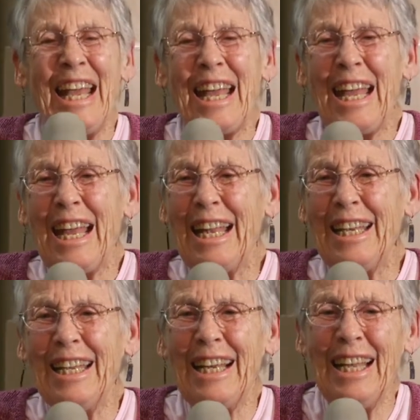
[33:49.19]

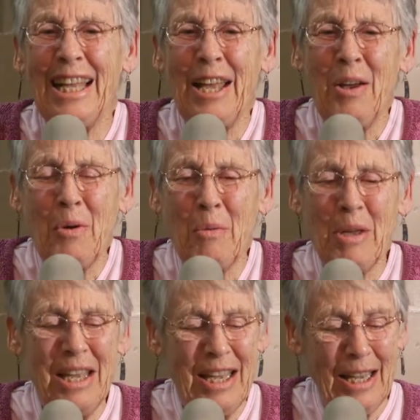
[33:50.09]
and uh,
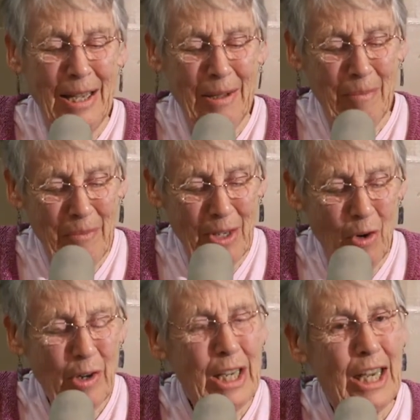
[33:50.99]
we um,
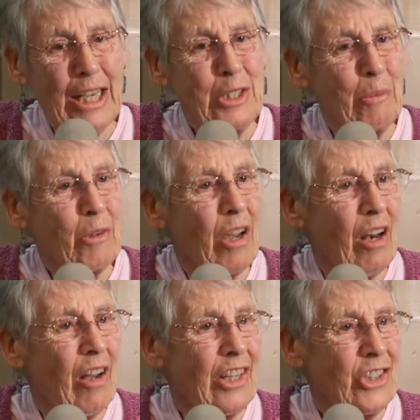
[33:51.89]
organized them
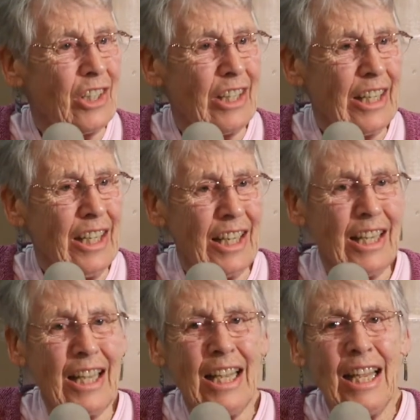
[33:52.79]
chronologically,
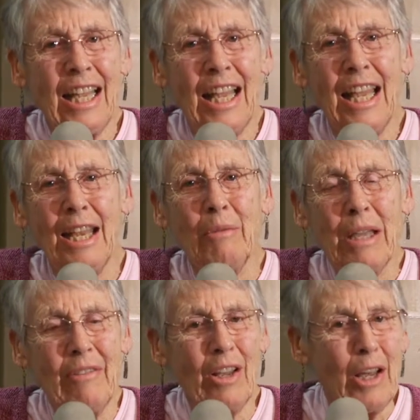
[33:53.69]
and we
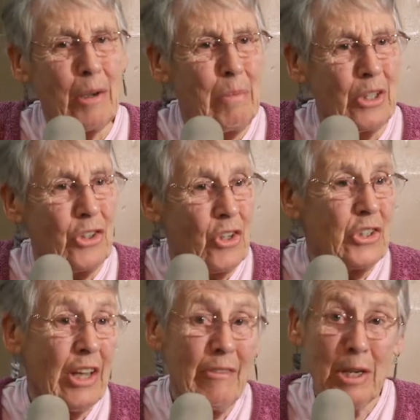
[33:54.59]
have a lot of pictures.
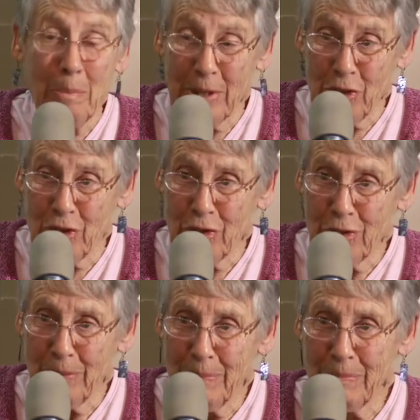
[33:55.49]
There's 70 pictures.
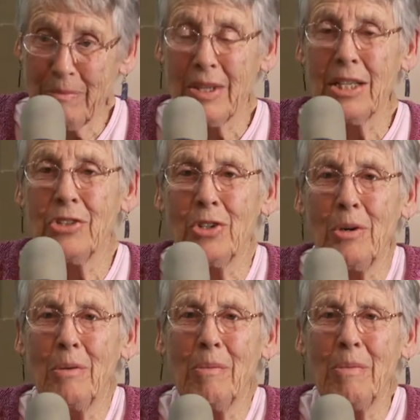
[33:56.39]

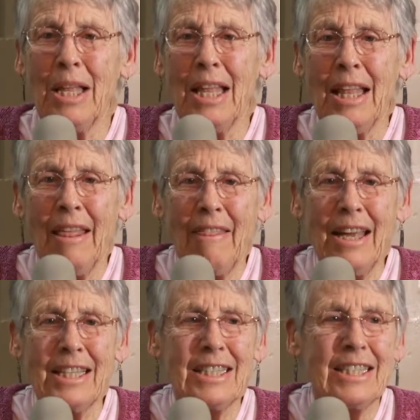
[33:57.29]
So,
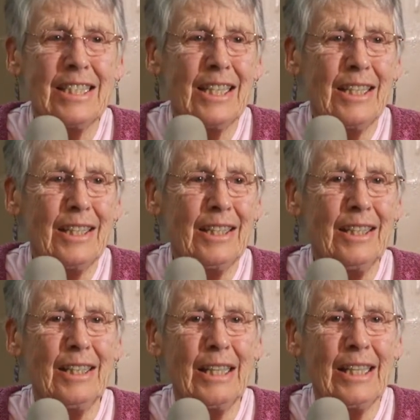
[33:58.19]
that's. Uh,
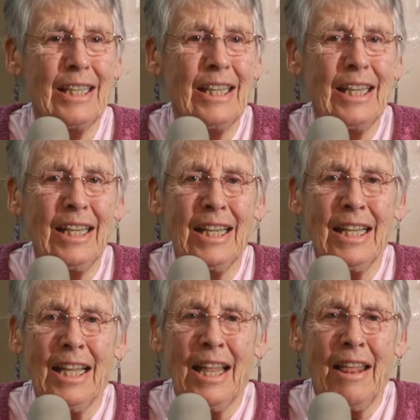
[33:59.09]

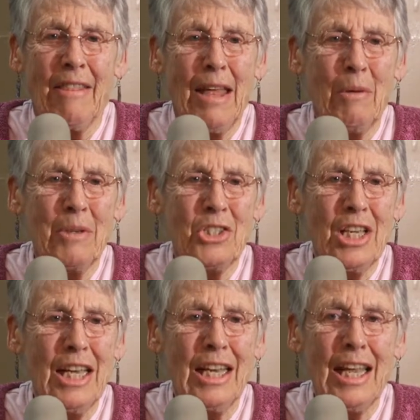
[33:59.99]
that was
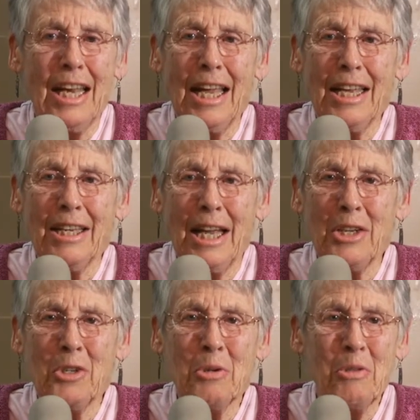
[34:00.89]
it. And I, I
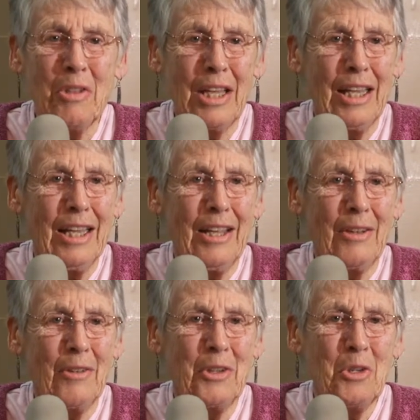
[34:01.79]
do think
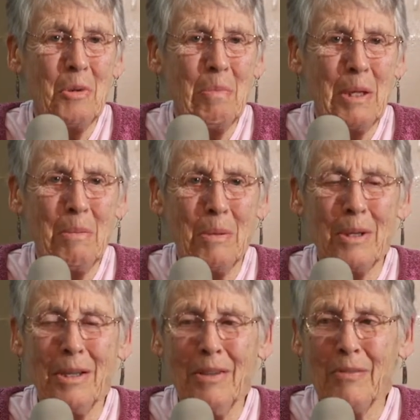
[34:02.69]
that you
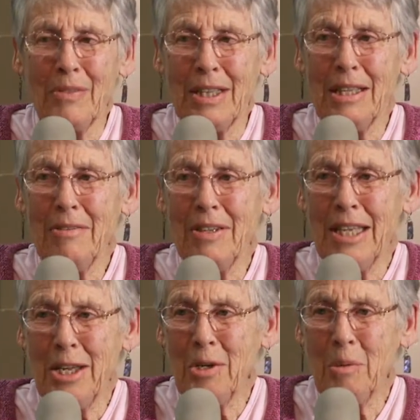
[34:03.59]
people living
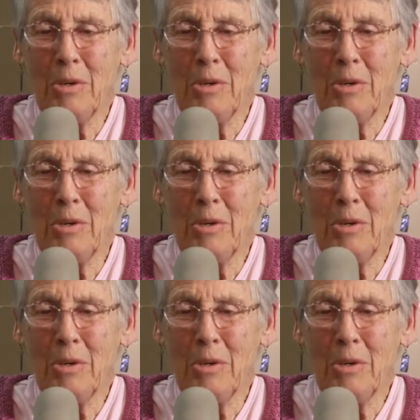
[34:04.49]
here